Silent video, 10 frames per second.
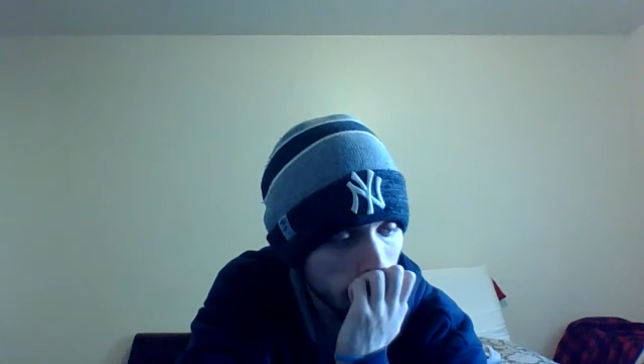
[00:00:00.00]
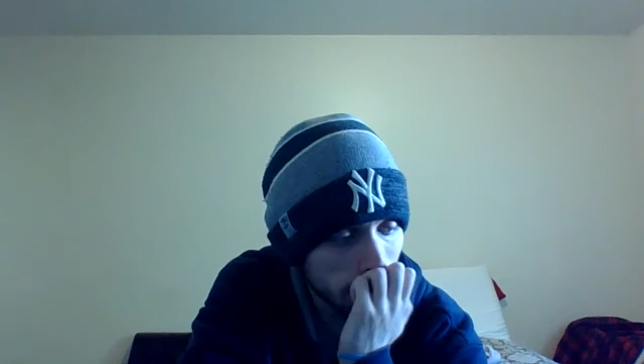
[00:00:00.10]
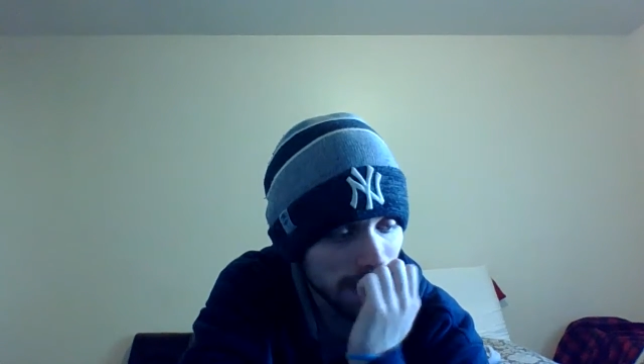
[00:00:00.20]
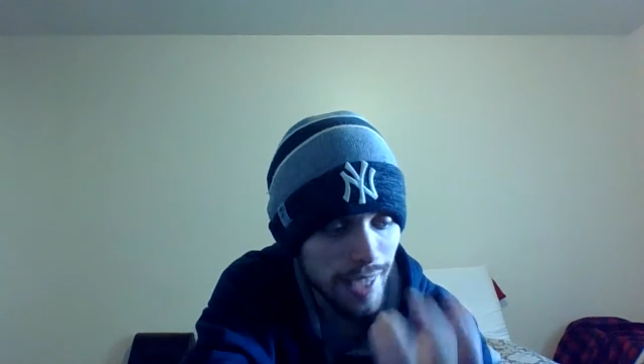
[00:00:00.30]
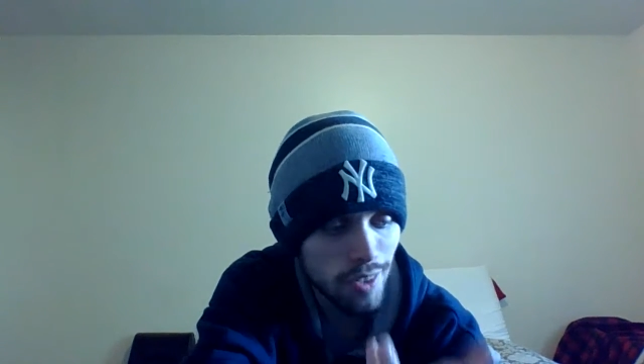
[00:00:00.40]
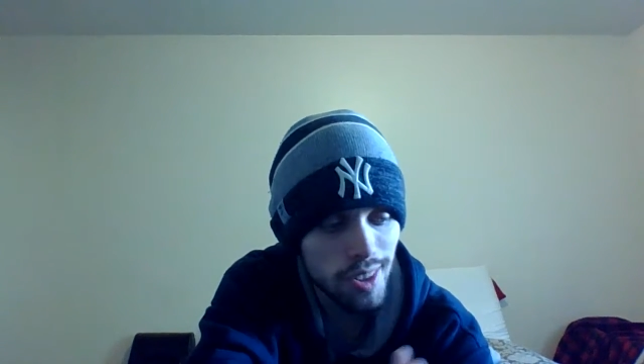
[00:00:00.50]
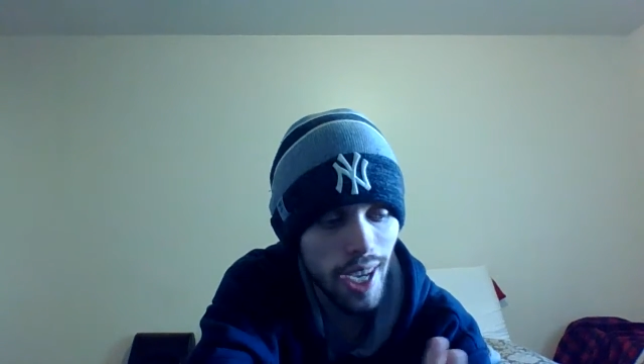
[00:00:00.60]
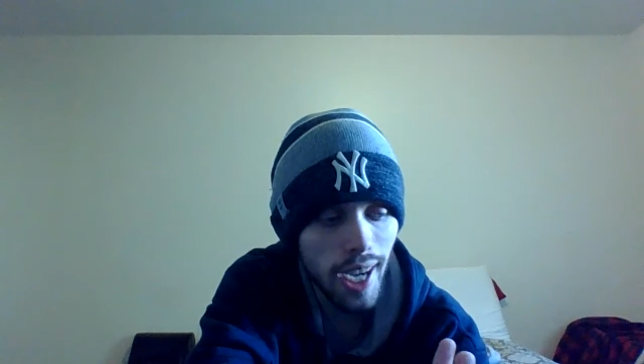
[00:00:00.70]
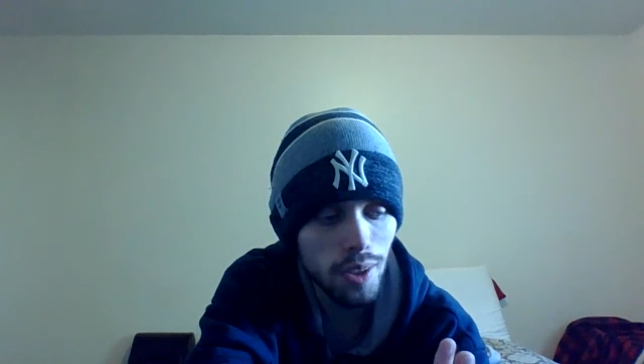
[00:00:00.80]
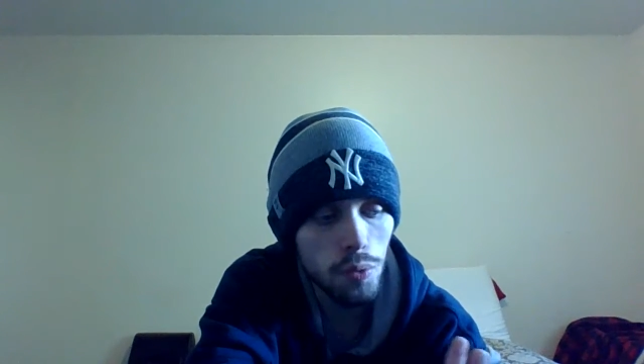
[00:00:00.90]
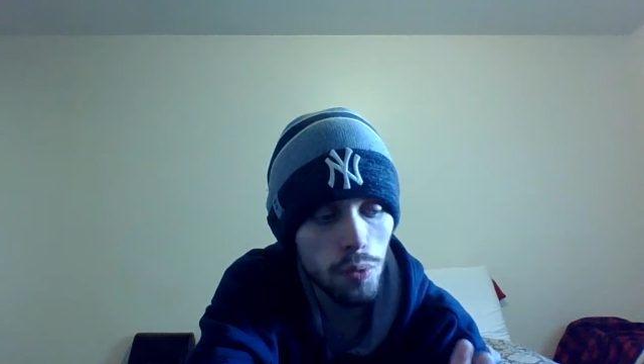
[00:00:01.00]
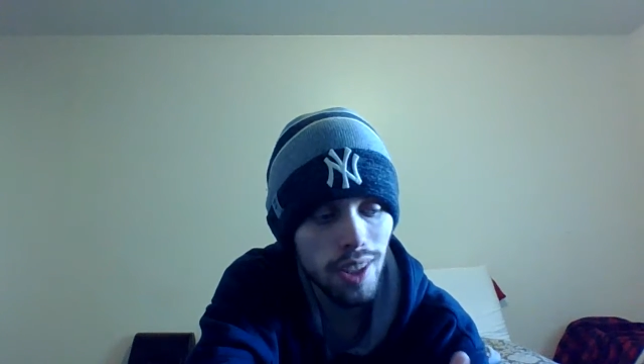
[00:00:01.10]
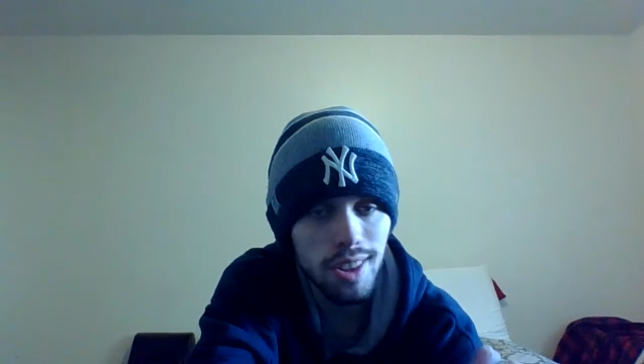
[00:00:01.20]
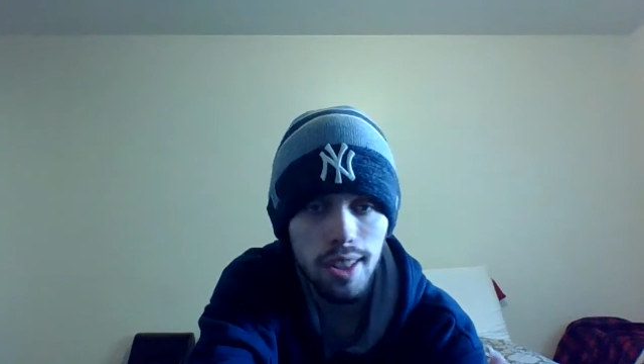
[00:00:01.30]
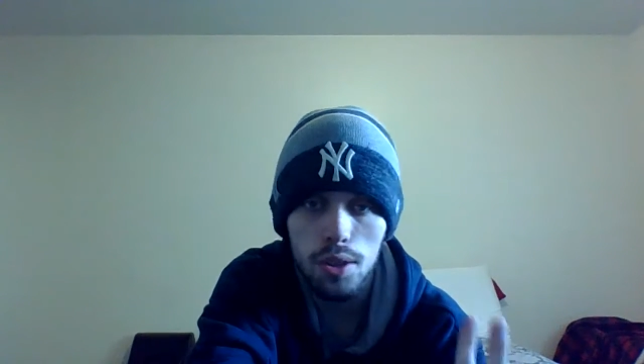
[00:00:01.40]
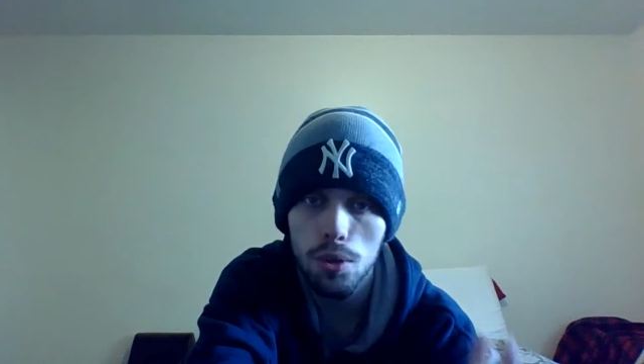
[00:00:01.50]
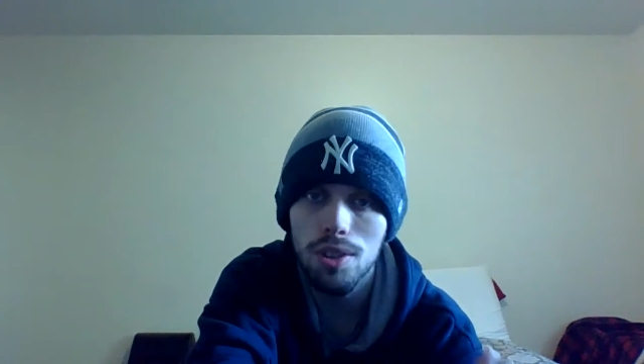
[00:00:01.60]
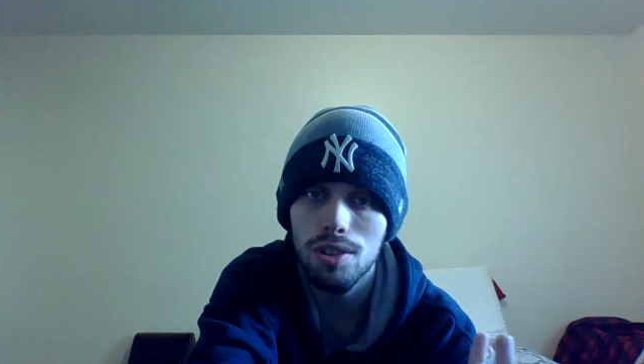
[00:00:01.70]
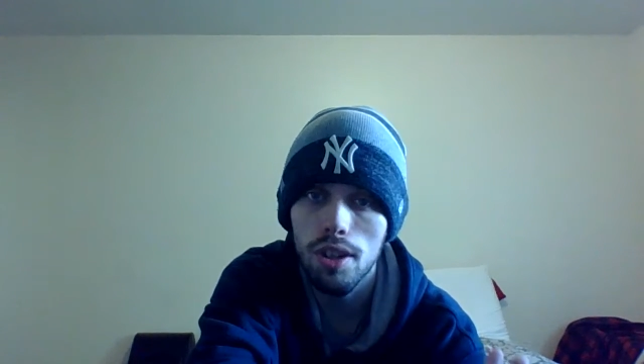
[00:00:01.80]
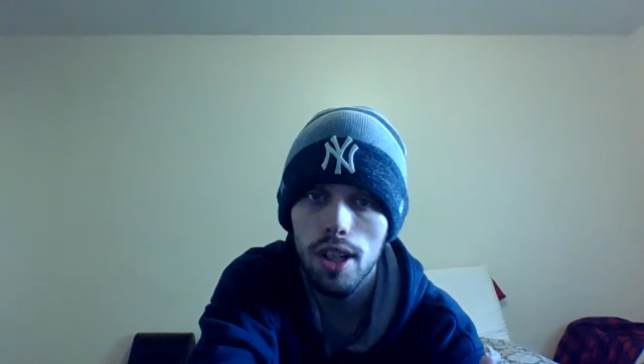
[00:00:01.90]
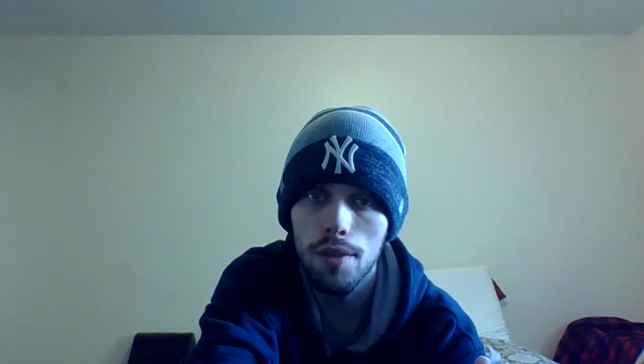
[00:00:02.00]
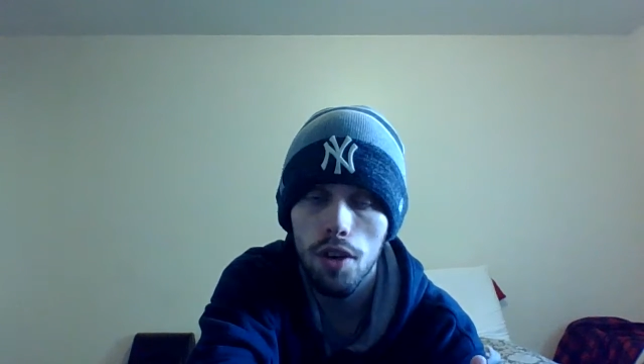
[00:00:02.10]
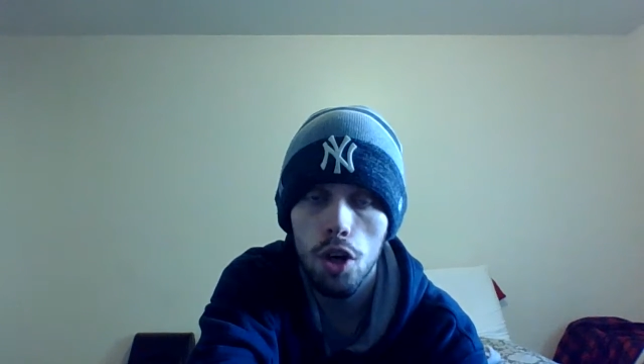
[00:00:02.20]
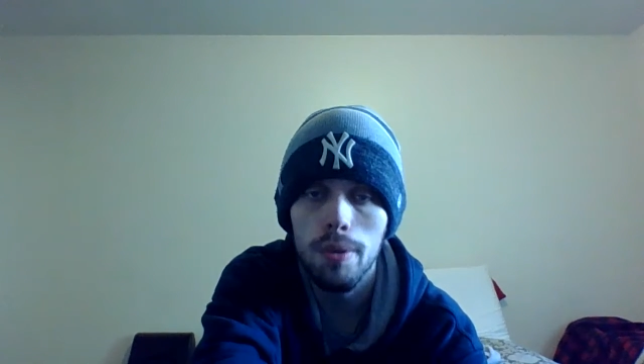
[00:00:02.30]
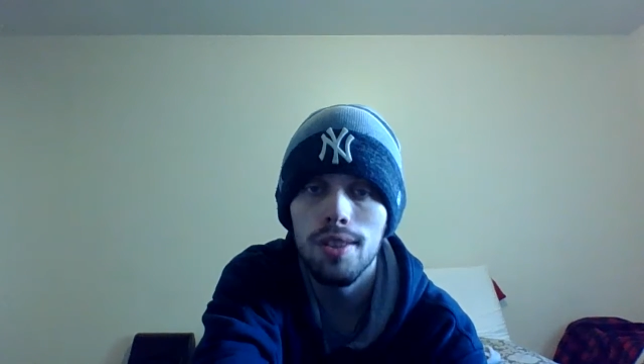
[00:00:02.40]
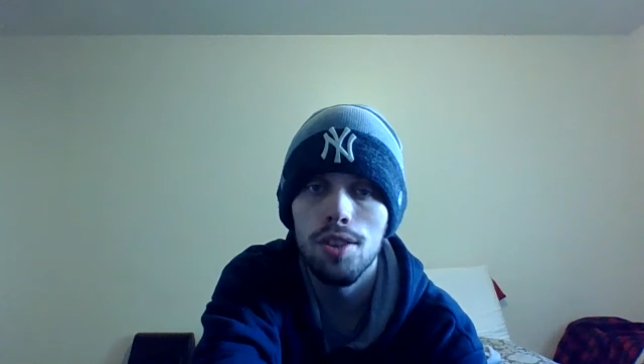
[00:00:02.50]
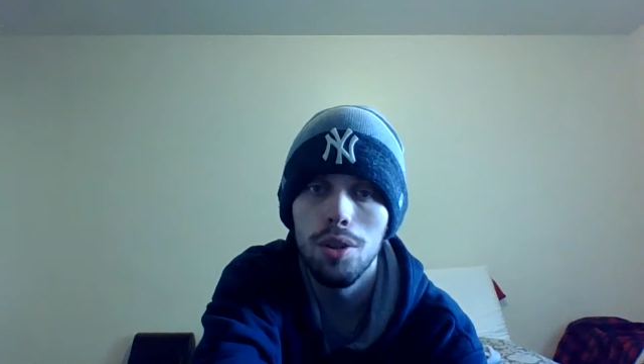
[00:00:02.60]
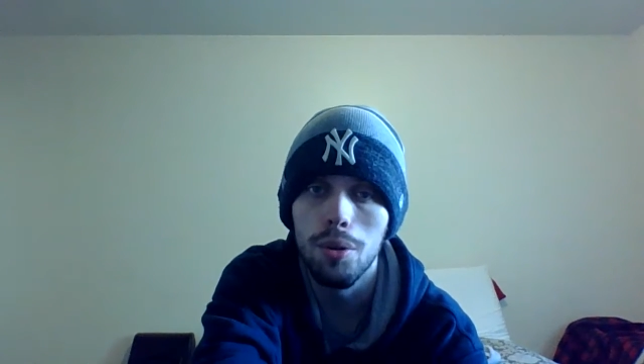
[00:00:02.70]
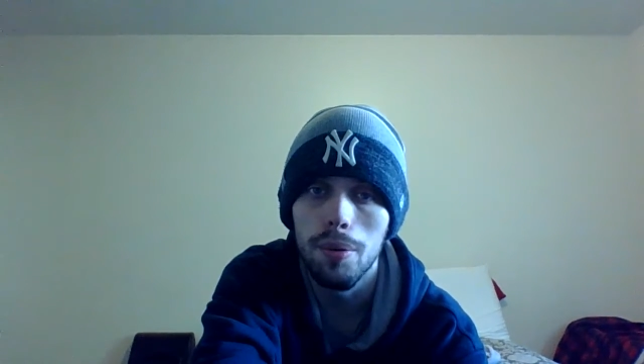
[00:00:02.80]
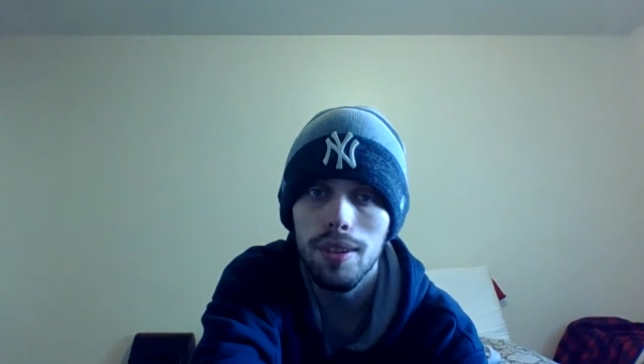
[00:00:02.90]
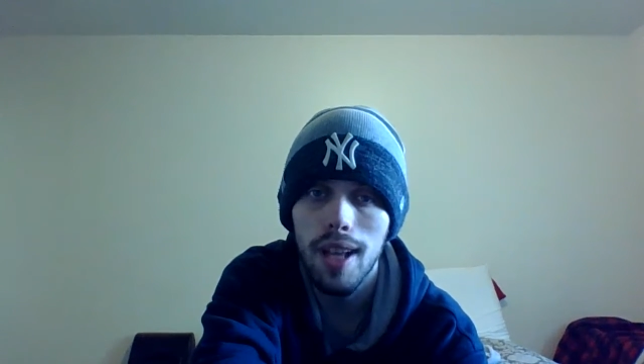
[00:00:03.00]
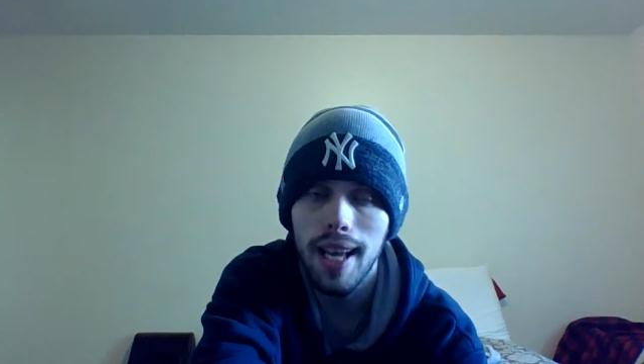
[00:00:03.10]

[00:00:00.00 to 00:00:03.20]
like I don't want to see the Colts start off 0-2.